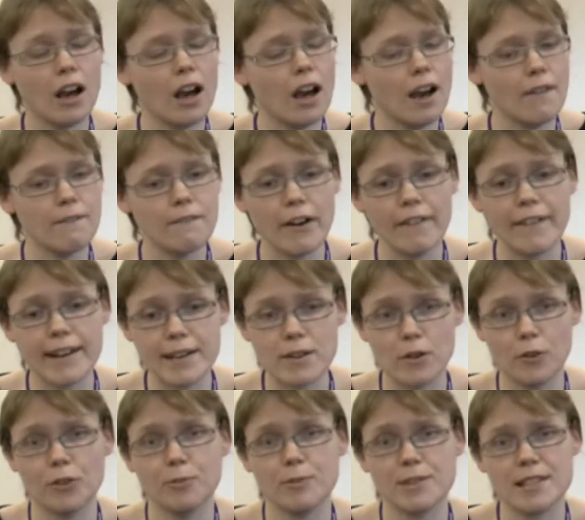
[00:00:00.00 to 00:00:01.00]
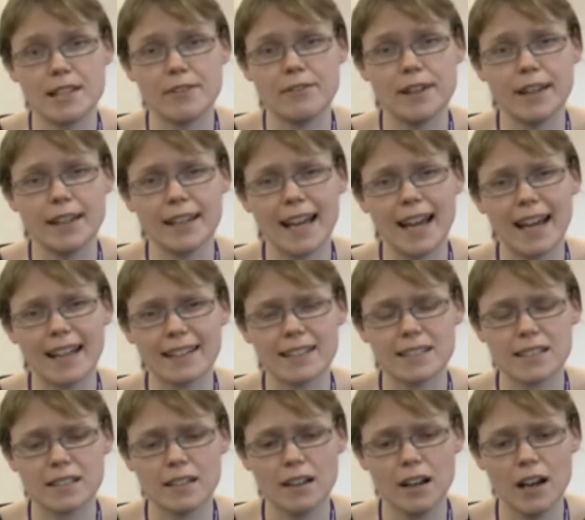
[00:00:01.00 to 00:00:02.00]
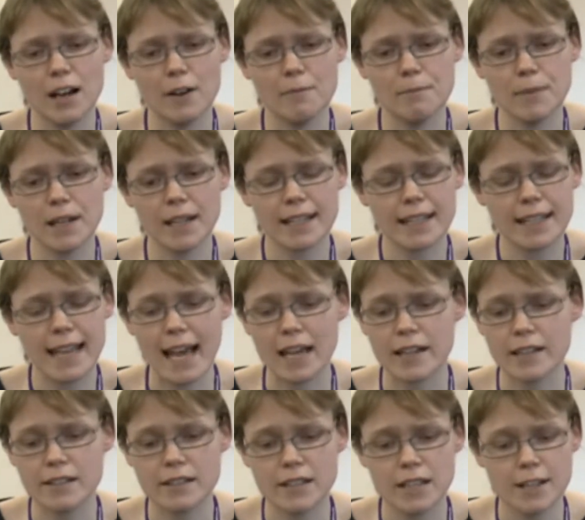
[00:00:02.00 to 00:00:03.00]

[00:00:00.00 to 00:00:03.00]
are very non-specific and can